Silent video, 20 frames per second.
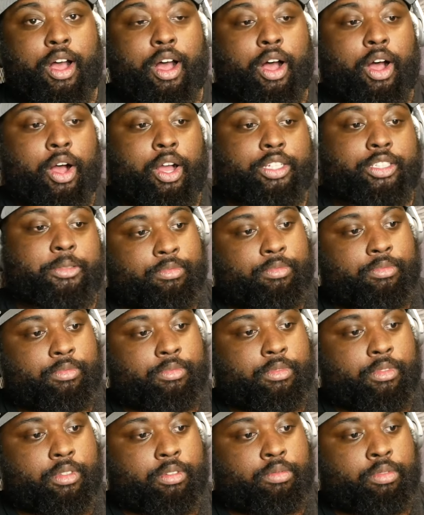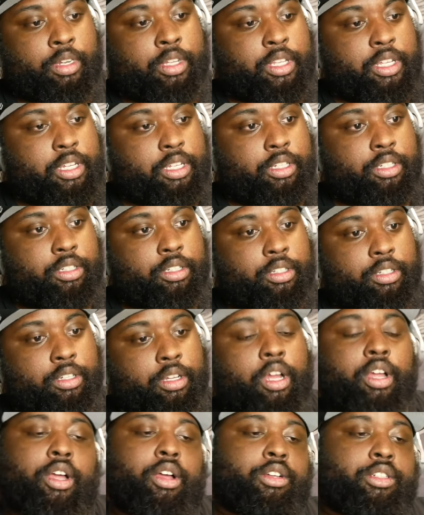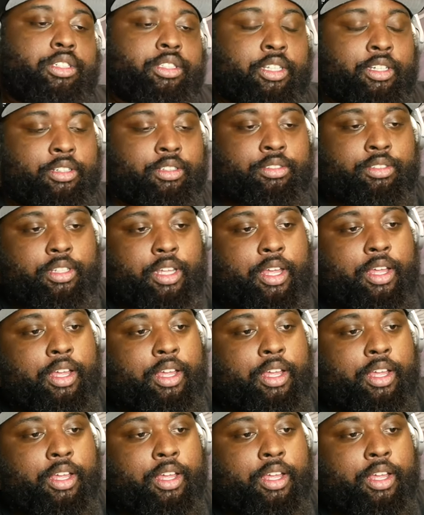Awesome. Really? Oh, she thinks